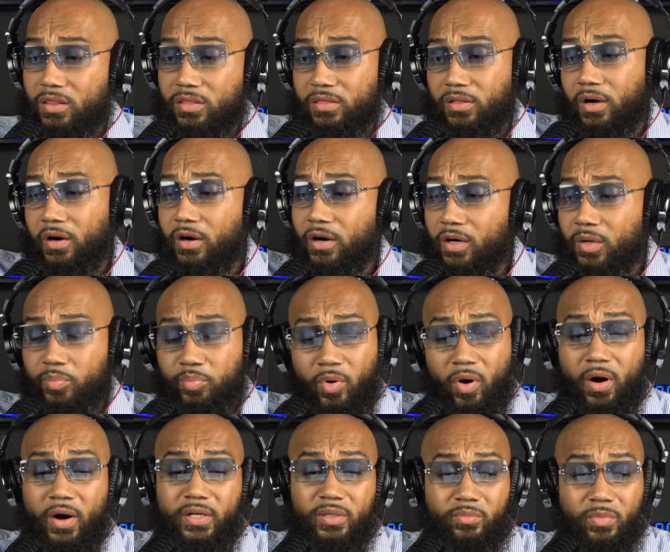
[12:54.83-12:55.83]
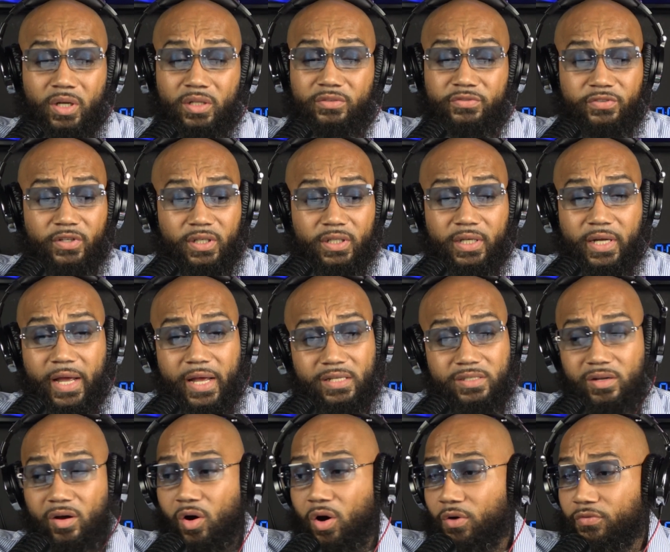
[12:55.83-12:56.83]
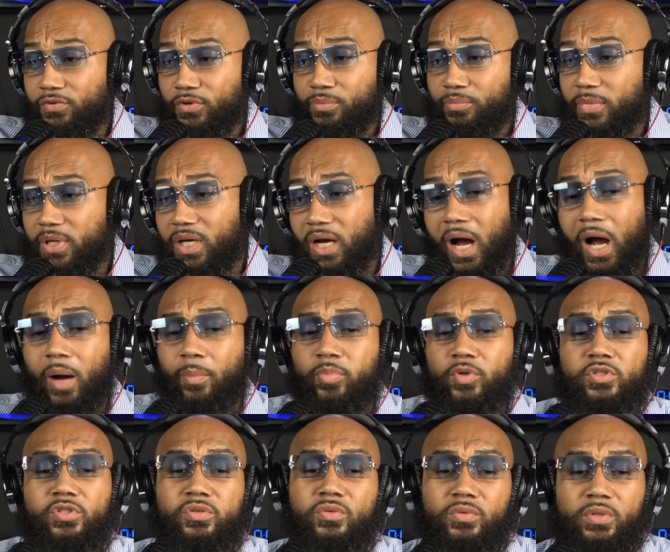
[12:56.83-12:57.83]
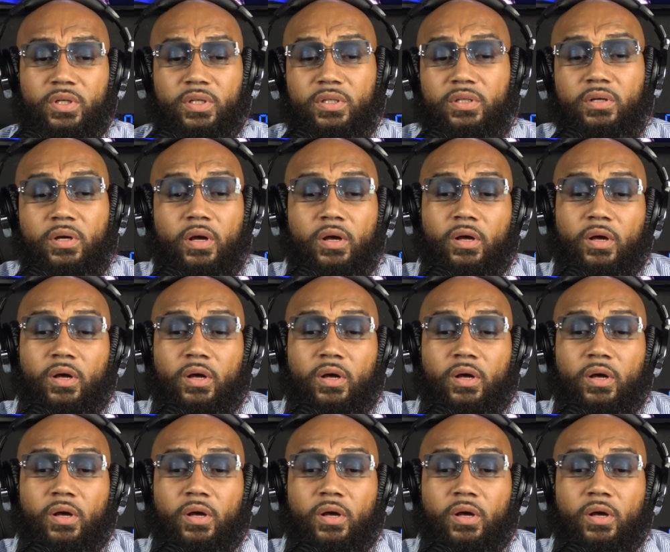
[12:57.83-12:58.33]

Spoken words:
third party motherfucker has offered me opportunity